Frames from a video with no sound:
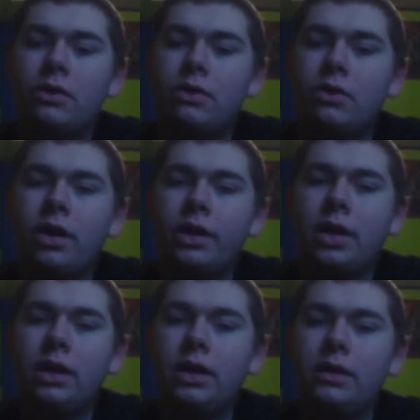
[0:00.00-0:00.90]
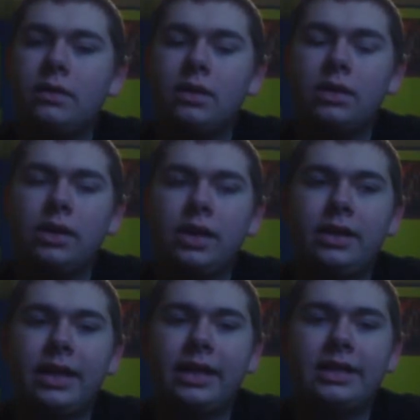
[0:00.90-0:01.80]
Stalking is literally,
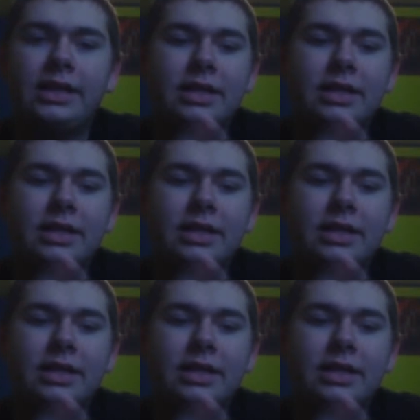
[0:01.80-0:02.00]
like,